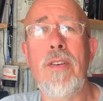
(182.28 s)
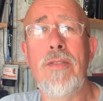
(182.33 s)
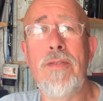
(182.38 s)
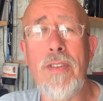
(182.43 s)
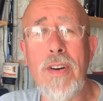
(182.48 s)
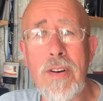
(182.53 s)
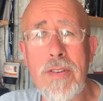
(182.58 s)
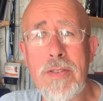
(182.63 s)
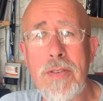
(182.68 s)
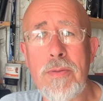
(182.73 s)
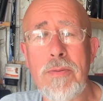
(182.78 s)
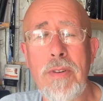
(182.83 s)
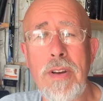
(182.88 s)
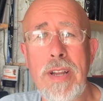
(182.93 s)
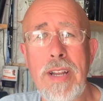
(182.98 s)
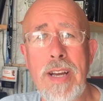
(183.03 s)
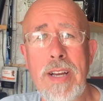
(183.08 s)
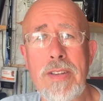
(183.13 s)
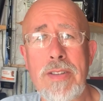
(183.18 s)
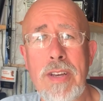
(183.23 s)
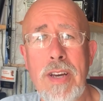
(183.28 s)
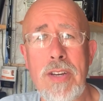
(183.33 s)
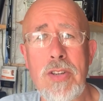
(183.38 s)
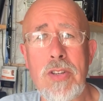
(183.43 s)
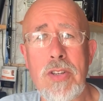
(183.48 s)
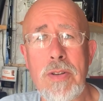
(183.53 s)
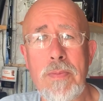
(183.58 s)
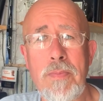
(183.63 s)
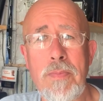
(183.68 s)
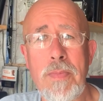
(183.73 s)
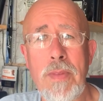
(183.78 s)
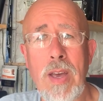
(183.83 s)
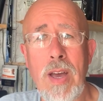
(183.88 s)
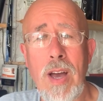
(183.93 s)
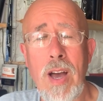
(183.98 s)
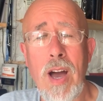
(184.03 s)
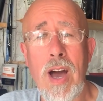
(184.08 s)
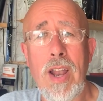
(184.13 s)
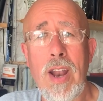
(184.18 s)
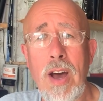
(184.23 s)
find some relaxation,
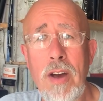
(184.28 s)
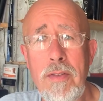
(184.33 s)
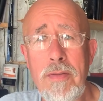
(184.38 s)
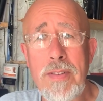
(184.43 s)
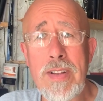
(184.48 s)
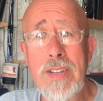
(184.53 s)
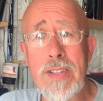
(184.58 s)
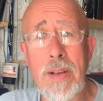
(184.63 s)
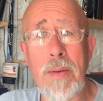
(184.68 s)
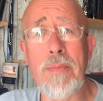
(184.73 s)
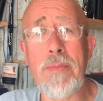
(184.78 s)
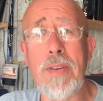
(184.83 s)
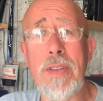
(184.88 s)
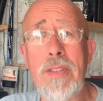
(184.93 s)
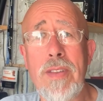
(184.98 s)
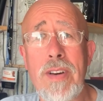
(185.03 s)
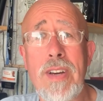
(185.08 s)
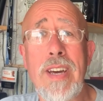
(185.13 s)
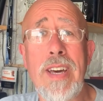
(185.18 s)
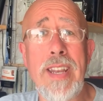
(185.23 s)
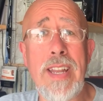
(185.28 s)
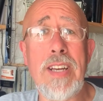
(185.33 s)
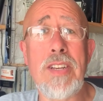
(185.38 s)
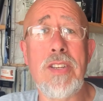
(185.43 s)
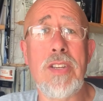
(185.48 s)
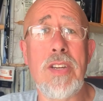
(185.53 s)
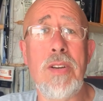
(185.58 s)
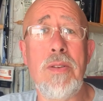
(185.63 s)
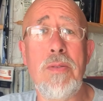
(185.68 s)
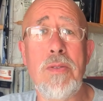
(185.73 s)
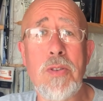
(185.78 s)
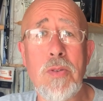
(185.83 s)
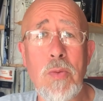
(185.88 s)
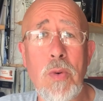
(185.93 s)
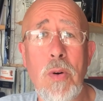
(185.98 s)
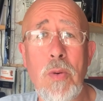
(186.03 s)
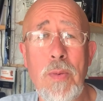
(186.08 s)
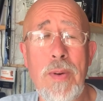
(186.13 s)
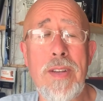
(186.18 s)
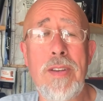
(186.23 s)
and hopefully something that connects you to
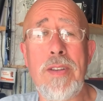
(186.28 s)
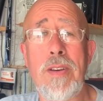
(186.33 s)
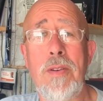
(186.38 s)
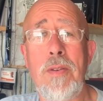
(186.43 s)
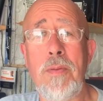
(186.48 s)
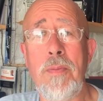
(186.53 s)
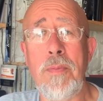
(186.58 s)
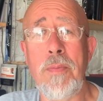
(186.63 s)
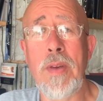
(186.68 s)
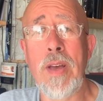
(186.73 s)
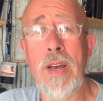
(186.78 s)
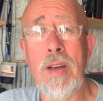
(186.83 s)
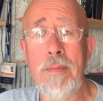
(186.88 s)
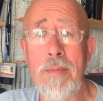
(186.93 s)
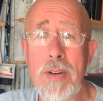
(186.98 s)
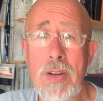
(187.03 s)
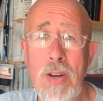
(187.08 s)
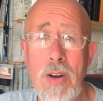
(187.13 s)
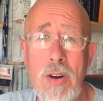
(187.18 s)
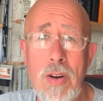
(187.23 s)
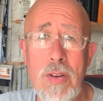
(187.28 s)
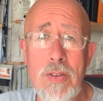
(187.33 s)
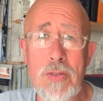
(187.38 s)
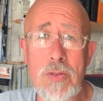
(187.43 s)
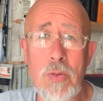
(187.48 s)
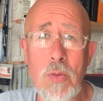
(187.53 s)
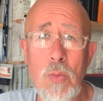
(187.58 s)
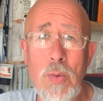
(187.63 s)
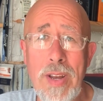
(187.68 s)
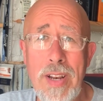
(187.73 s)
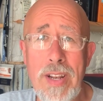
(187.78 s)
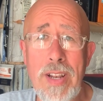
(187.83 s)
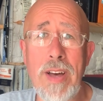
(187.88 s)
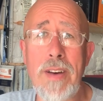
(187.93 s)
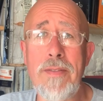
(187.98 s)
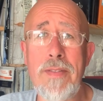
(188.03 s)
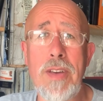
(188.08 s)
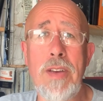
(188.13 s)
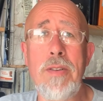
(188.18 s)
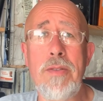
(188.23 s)
what we do, because we'd
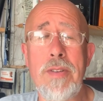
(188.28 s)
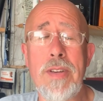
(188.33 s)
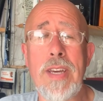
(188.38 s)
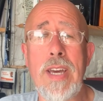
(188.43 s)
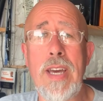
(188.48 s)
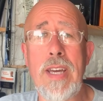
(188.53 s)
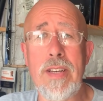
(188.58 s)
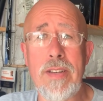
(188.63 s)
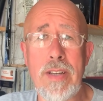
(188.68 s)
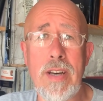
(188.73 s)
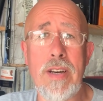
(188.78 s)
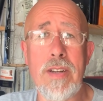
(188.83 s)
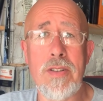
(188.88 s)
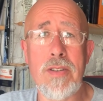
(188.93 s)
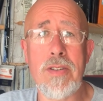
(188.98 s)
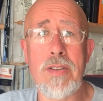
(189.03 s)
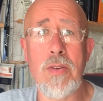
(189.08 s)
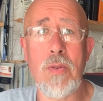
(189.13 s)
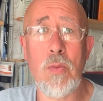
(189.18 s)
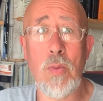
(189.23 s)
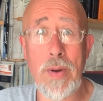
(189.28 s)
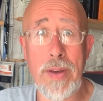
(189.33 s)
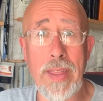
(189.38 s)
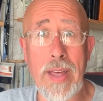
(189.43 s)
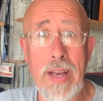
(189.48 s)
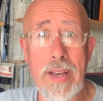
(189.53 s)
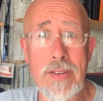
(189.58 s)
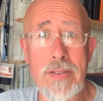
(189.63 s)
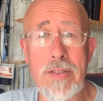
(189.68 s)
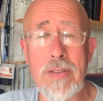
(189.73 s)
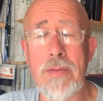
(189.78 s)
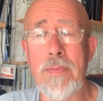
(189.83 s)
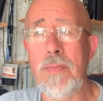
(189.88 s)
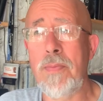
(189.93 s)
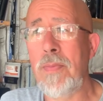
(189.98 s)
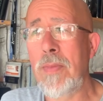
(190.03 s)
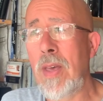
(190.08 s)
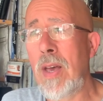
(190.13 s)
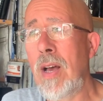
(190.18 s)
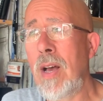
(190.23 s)
love you to get in touch with us.
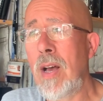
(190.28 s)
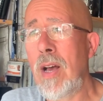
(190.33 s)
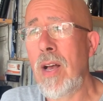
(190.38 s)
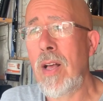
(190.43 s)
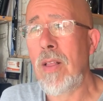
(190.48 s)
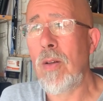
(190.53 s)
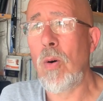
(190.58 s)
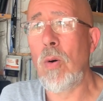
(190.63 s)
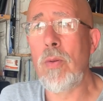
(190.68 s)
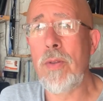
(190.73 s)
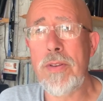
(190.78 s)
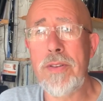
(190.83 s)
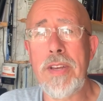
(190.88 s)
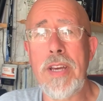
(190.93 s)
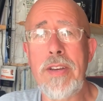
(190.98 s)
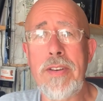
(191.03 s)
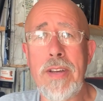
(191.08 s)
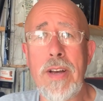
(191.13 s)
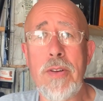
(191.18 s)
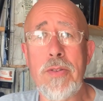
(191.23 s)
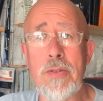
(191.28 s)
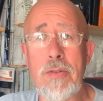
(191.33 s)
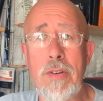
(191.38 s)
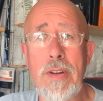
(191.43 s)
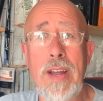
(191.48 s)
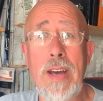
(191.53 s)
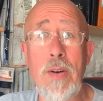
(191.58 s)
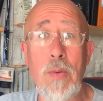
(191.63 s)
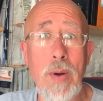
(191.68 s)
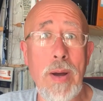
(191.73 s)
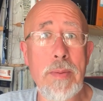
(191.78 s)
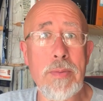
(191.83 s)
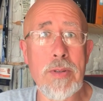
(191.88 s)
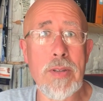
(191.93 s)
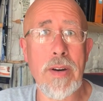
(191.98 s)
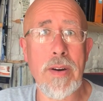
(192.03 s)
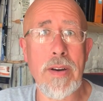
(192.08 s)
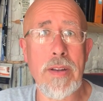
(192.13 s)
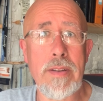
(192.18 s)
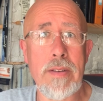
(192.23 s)
All the details are on our
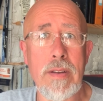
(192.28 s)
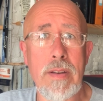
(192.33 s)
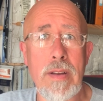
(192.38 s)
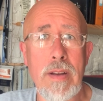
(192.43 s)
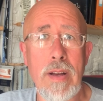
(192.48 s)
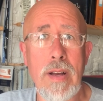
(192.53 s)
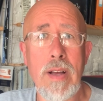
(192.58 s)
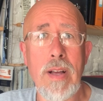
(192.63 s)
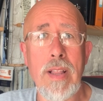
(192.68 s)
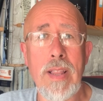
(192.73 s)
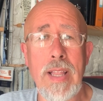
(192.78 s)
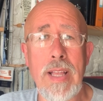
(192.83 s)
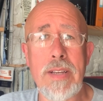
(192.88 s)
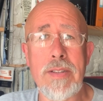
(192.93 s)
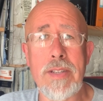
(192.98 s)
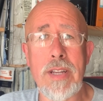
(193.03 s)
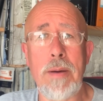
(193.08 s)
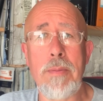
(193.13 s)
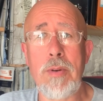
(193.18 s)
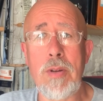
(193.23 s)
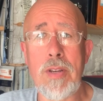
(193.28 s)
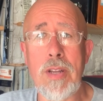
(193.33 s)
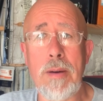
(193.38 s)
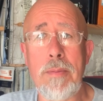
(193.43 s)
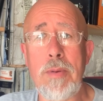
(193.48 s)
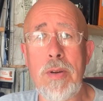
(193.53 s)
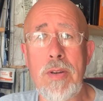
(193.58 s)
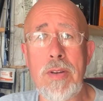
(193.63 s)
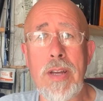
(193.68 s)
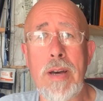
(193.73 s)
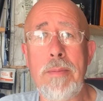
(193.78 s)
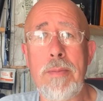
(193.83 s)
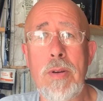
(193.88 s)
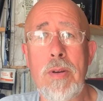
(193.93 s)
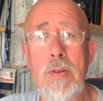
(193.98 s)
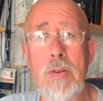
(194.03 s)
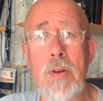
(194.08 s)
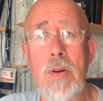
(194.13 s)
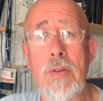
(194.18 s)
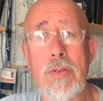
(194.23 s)
website. That's
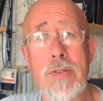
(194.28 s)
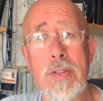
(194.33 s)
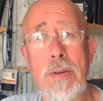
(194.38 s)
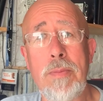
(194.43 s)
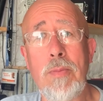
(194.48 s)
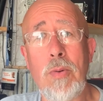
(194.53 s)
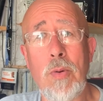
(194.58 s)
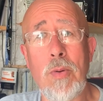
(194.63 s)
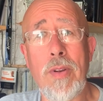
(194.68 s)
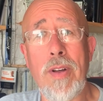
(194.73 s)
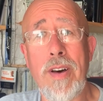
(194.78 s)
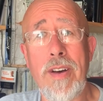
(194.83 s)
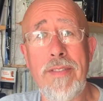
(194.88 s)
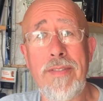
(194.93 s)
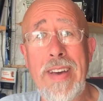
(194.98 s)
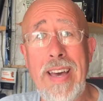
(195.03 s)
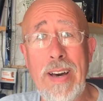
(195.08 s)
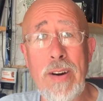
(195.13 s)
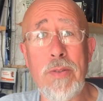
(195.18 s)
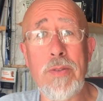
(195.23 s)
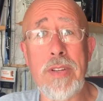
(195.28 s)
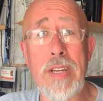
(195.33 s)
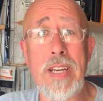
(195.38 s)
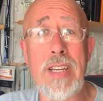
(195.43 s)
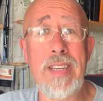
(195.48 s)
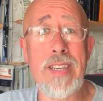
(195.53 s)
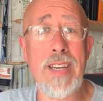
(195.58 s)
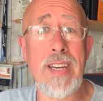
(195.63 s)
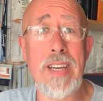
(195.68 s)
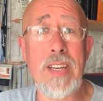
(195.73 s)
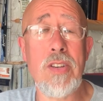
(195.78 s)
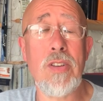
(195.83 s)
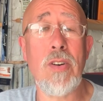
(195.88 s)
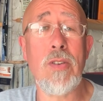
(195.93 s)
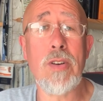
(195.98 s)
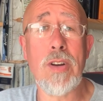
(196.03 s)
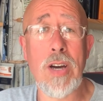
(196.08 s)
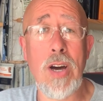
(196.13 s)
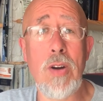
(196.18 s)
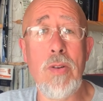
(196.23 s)

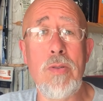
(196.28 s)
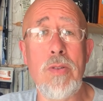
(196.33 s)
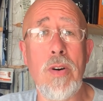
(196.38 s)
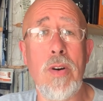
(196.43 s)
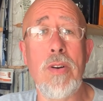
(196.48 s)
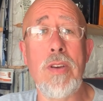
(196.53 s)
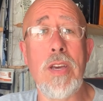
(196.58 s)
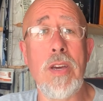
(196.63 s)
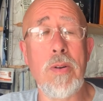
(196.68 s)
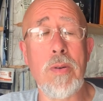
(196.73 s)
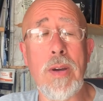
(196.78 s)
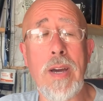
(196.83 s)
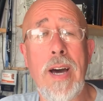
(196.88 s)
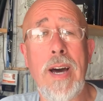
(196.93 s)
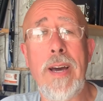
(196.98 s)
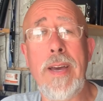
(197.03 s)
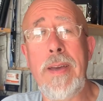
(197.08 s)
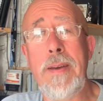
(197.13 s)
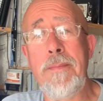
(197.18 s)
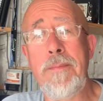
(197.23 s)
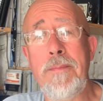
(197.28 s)
www.simpleliftd.co.uk.